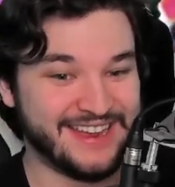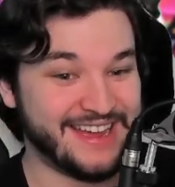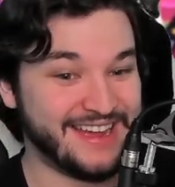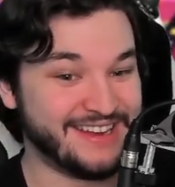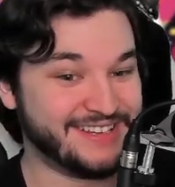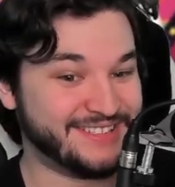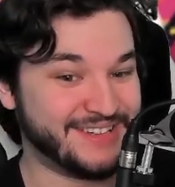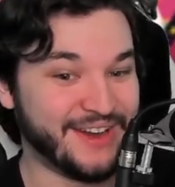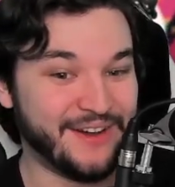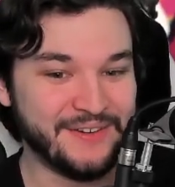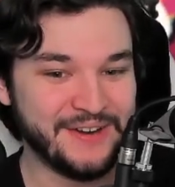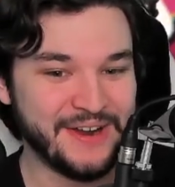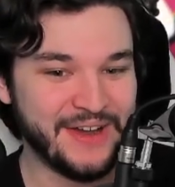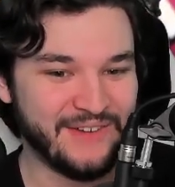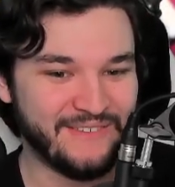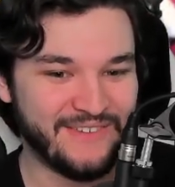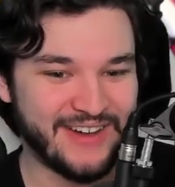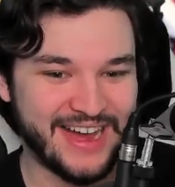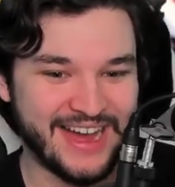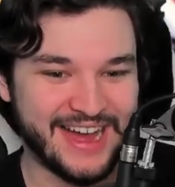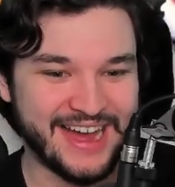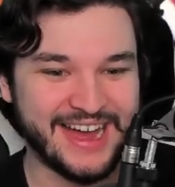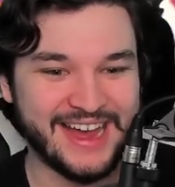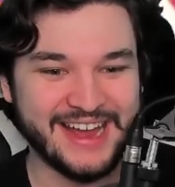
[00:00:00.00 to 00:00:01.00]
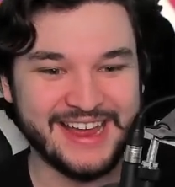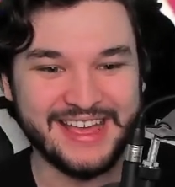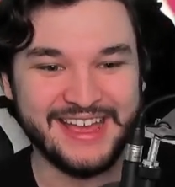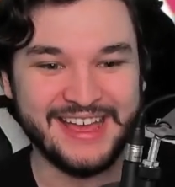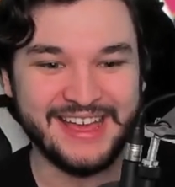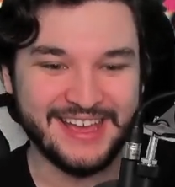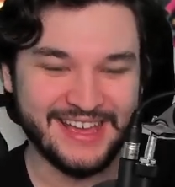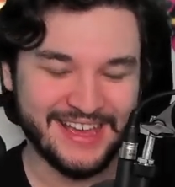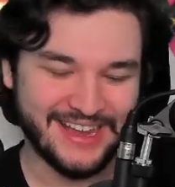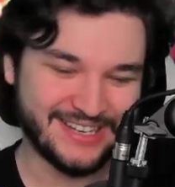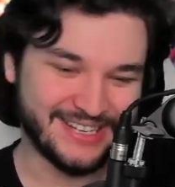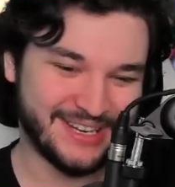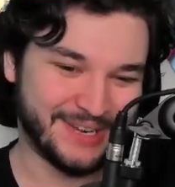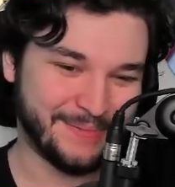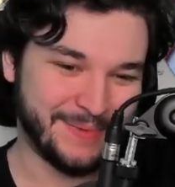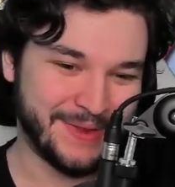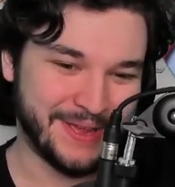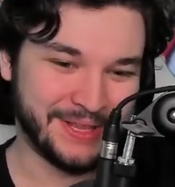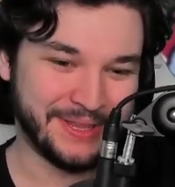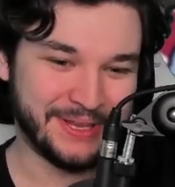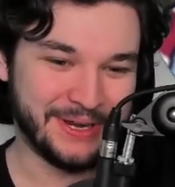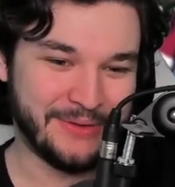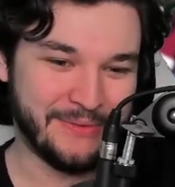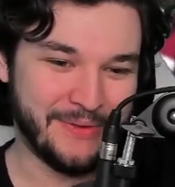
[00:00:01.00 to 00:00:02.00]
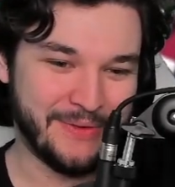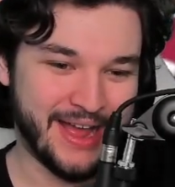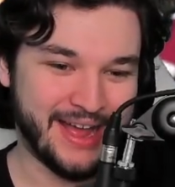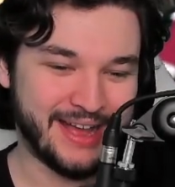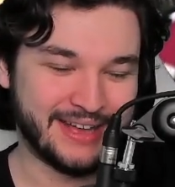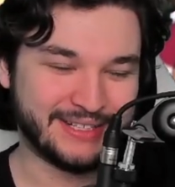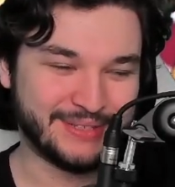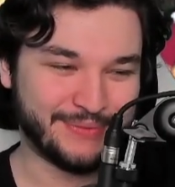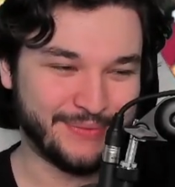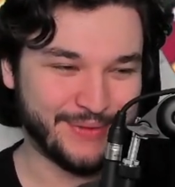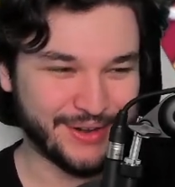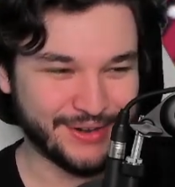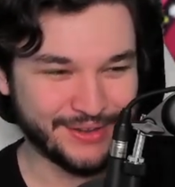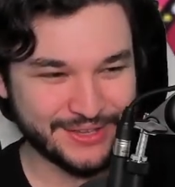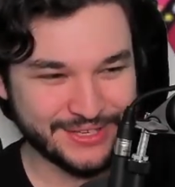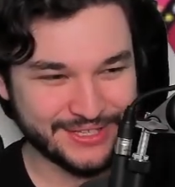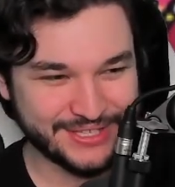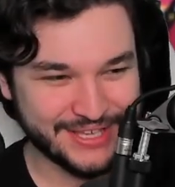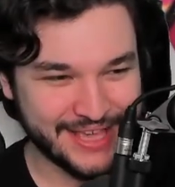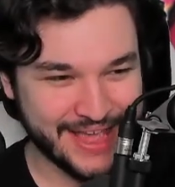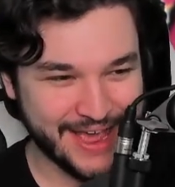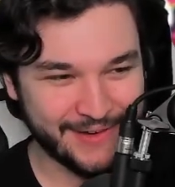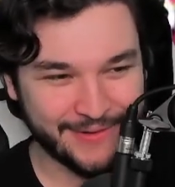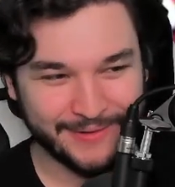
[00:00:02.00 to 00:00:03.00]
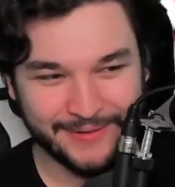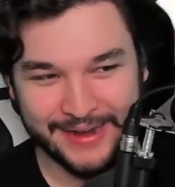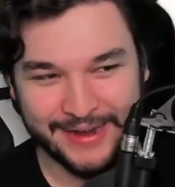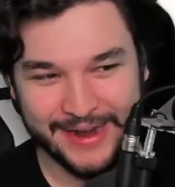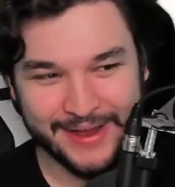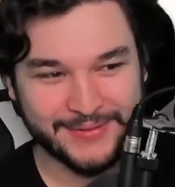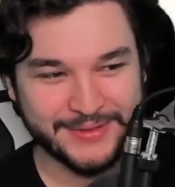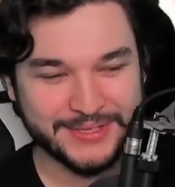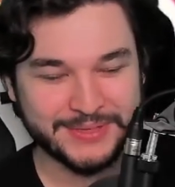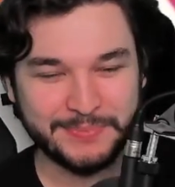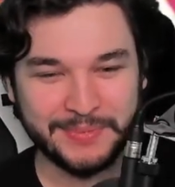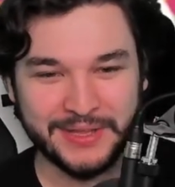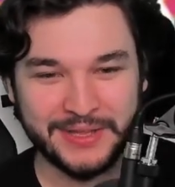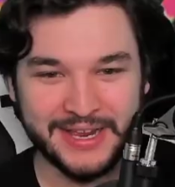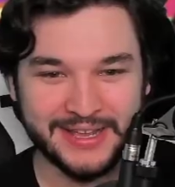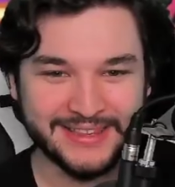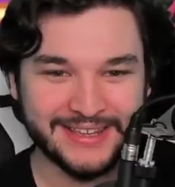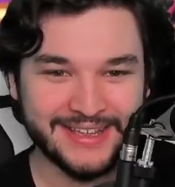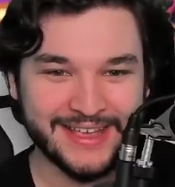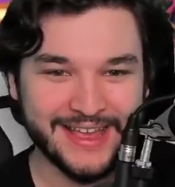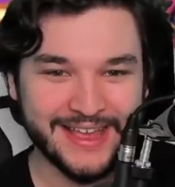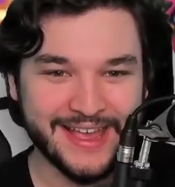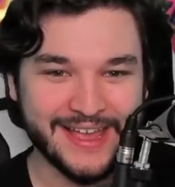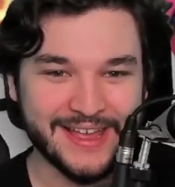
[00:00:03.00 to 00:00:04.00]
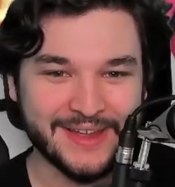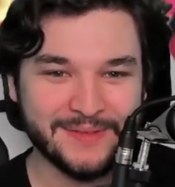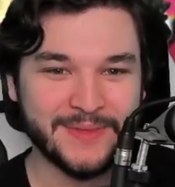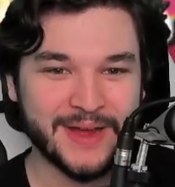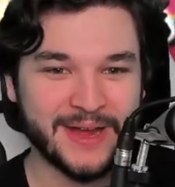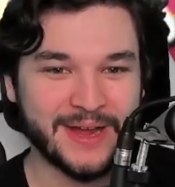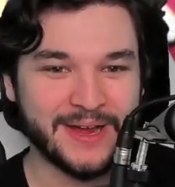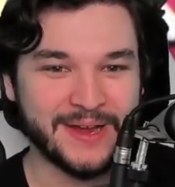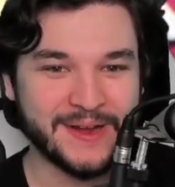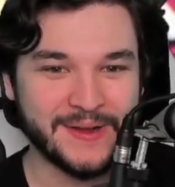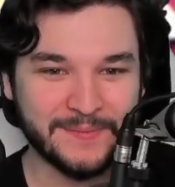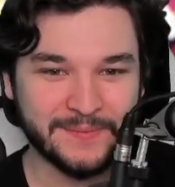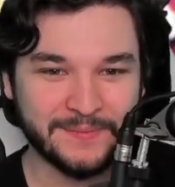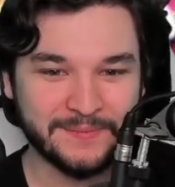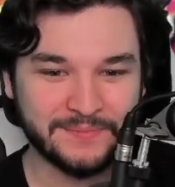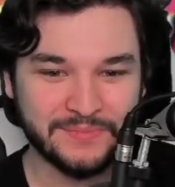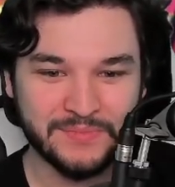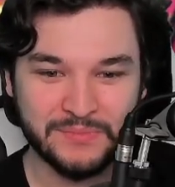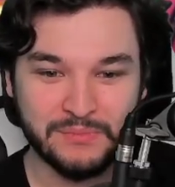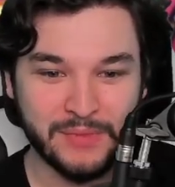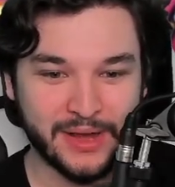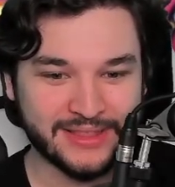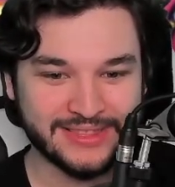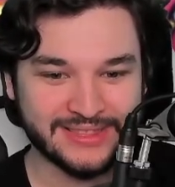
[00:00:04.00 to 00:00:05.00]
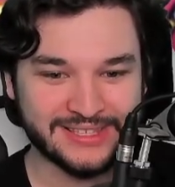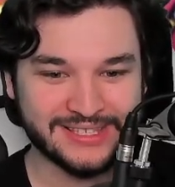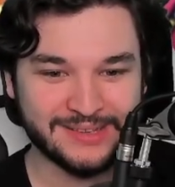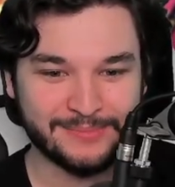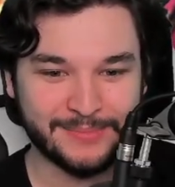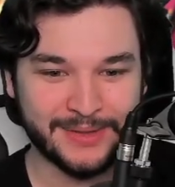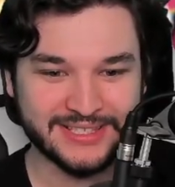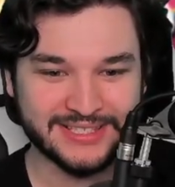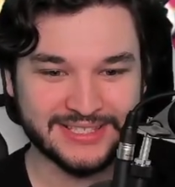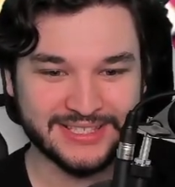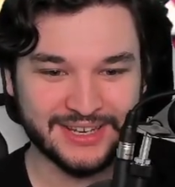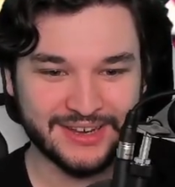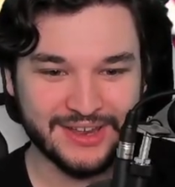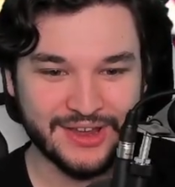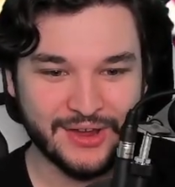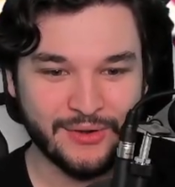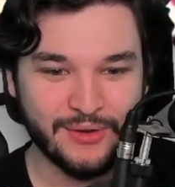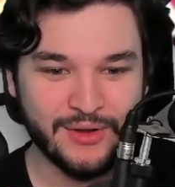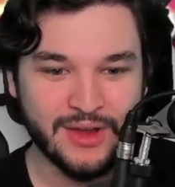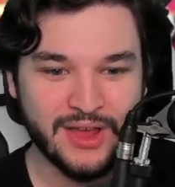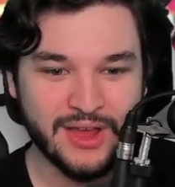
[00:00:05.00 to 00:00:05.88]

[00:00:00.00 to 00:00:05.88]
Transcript: Don't know why. It took me a little while to figure this out when I was playing the game months and months ago.